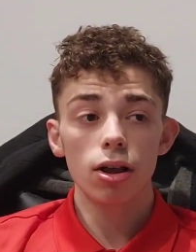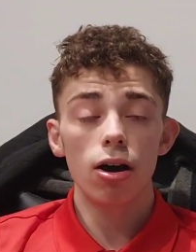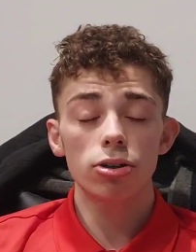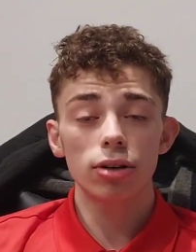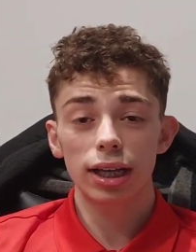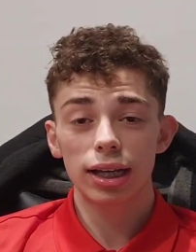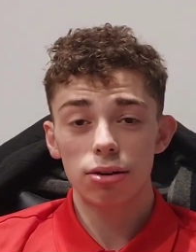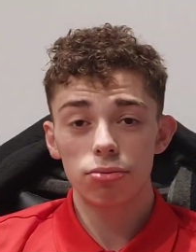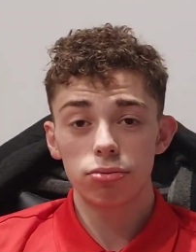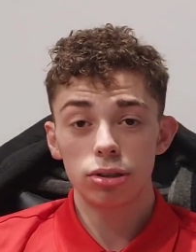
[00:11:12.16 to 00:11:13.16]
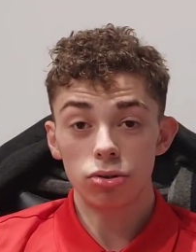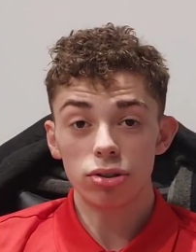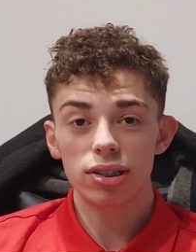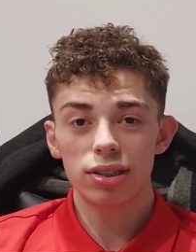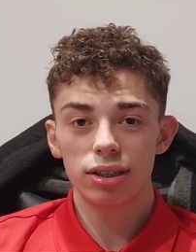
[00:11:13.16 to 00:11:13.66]
Also, I like how we
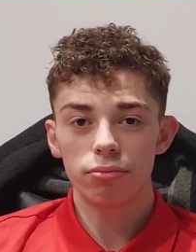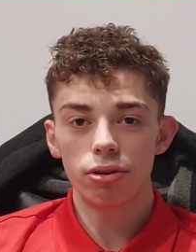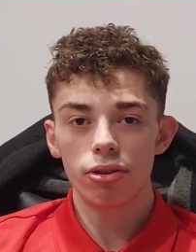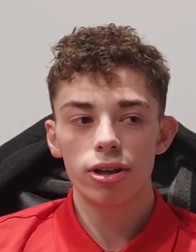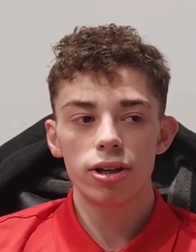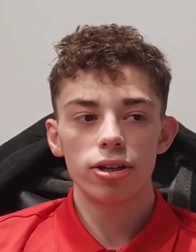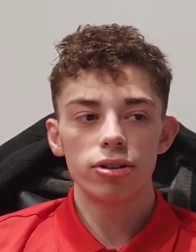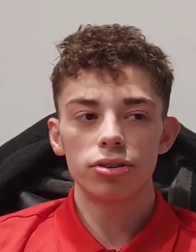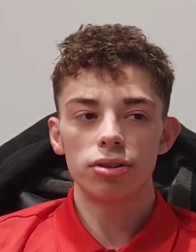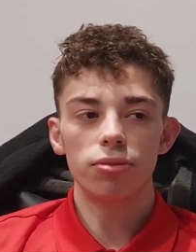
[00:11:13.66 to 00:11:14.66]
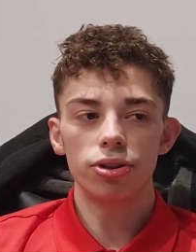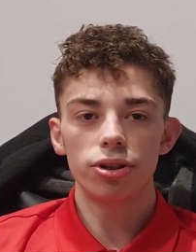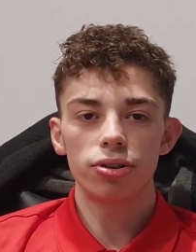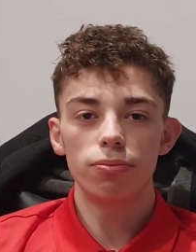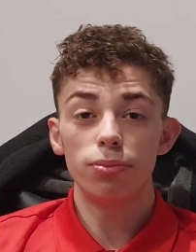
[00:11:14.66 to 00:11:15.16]
don't see the mother. So the
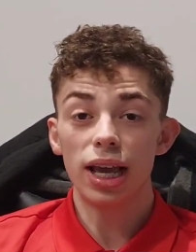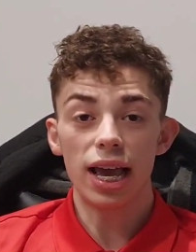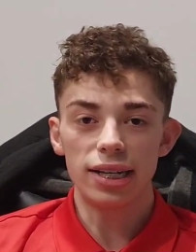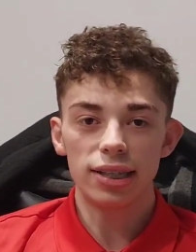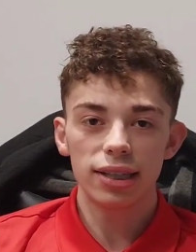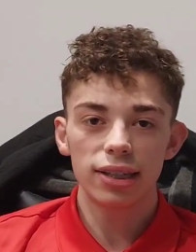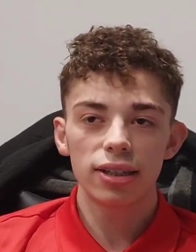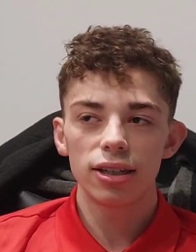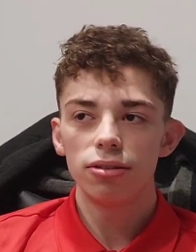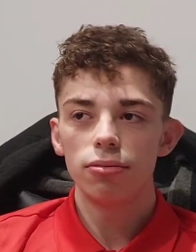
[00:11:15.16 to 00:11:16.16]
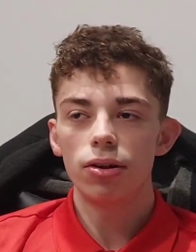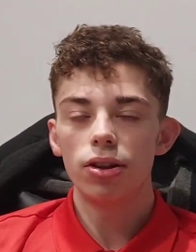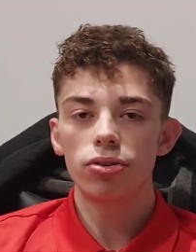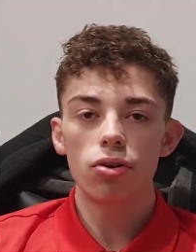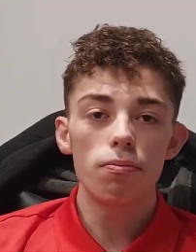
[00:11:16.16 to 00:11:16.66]
mother could be anything. The
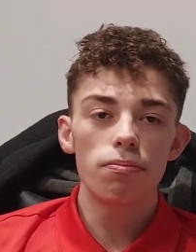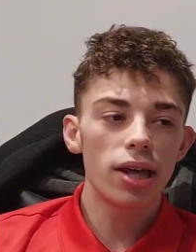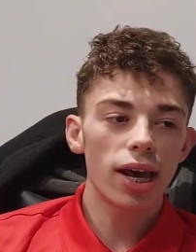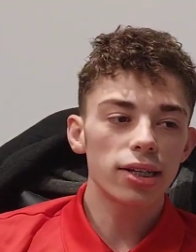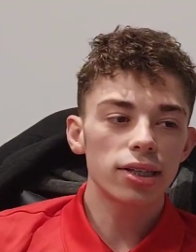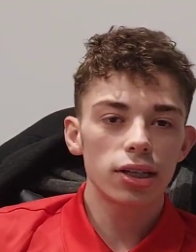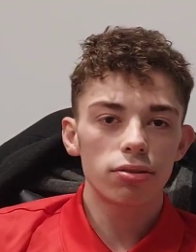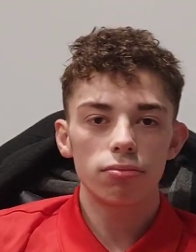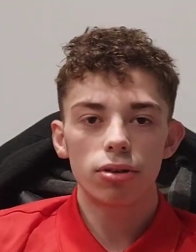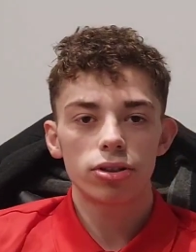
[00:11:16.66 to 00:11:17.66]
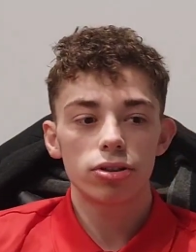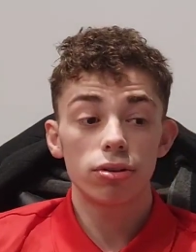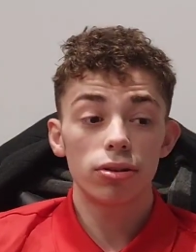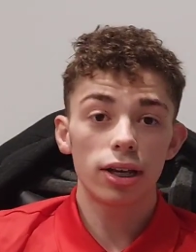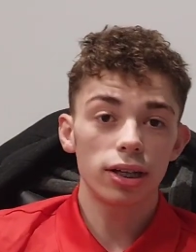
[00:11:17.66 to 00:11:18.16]
mother could be like a secret monster
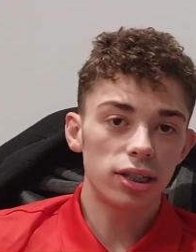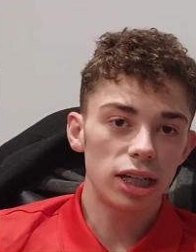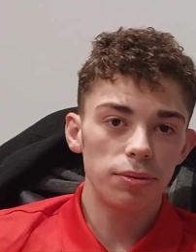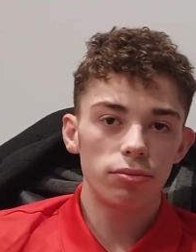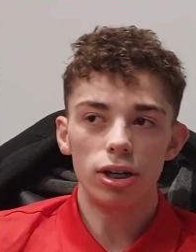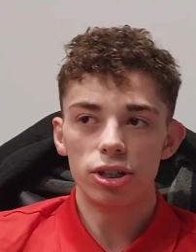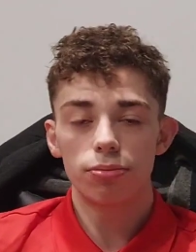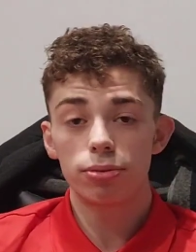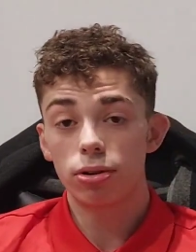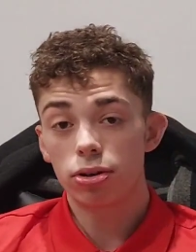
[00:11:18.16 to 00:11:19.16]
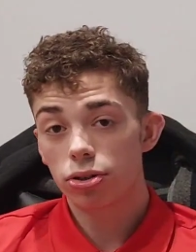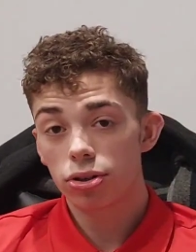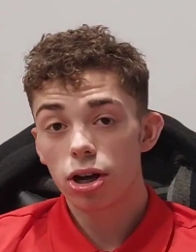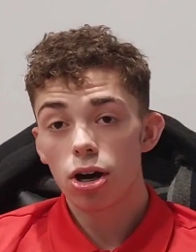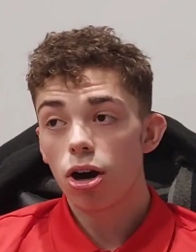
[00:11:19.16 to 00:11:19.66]
or like a demon worshiper
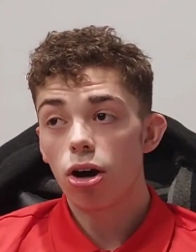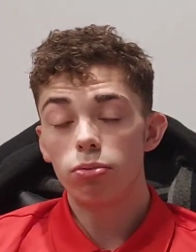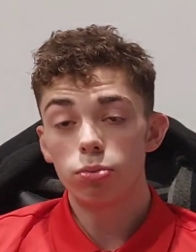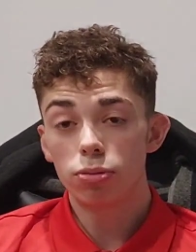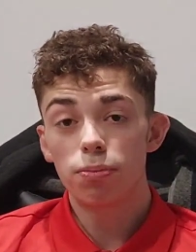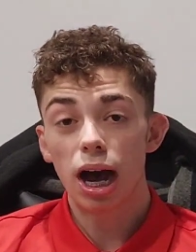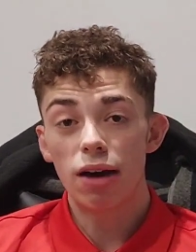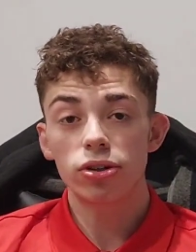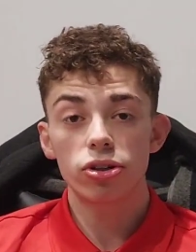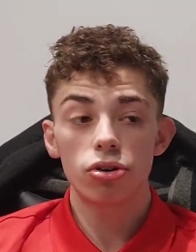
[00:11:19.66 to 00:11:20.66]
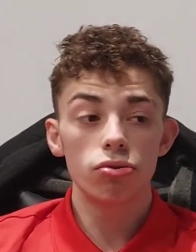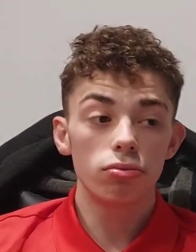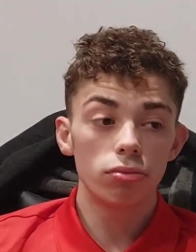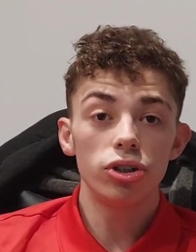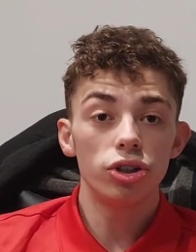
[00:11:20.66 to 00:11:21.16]
or was part of a cult
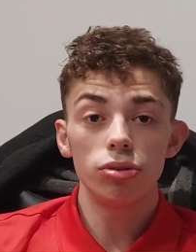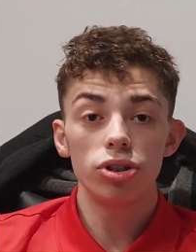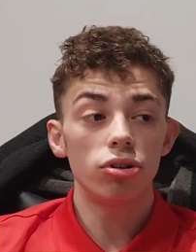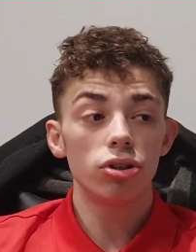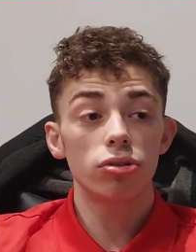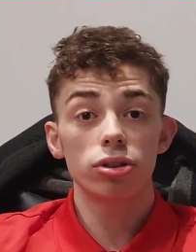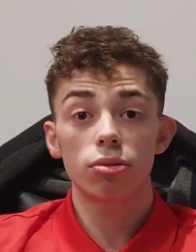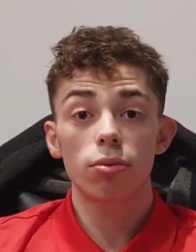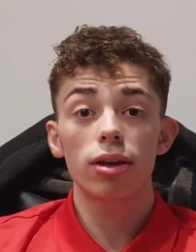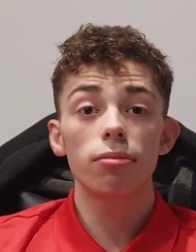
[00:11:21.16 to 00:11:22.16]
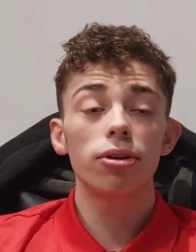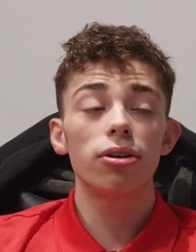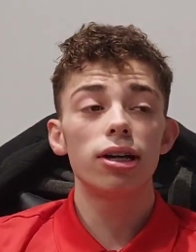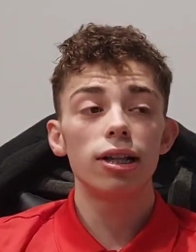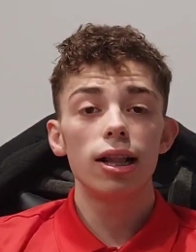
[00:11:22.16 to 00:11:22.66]
when she was younger or something.
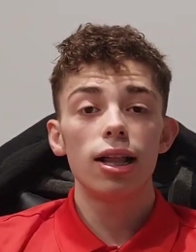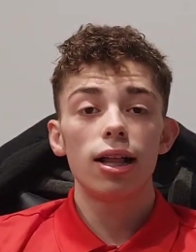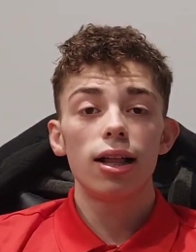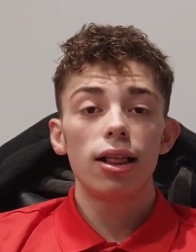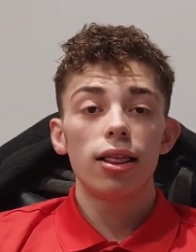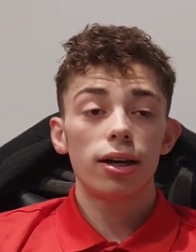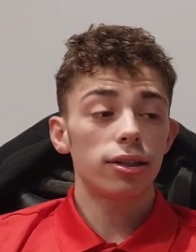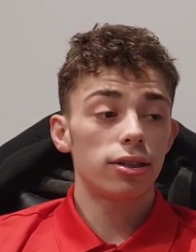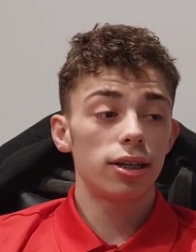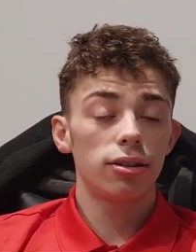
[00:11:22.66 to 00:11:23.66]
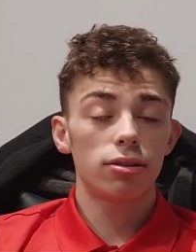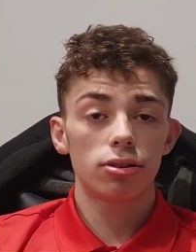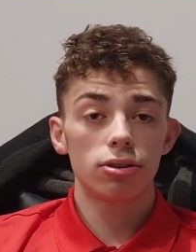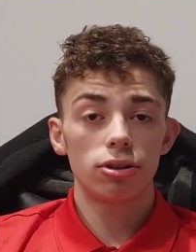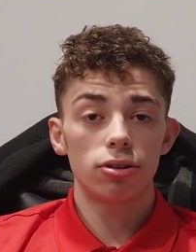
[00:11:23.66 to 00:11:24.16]
But that's it.
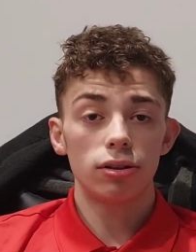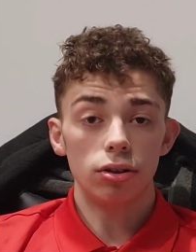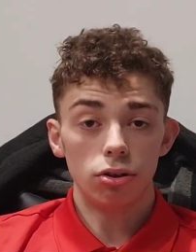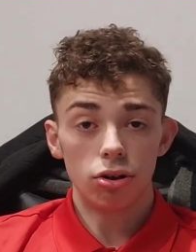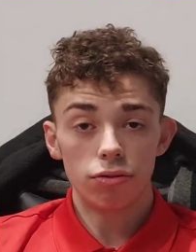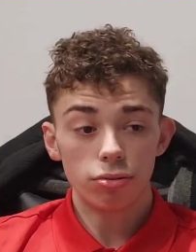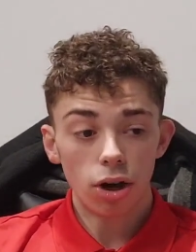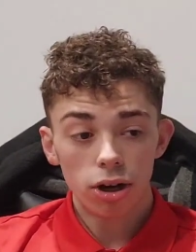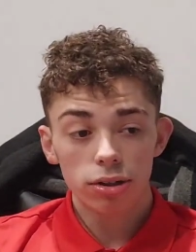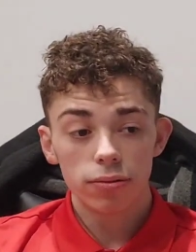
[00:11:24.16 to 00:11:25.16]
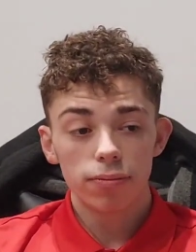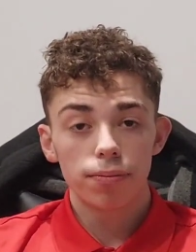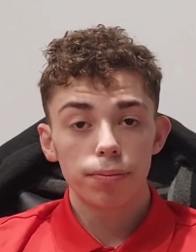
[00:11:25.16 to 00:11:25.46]
So overall,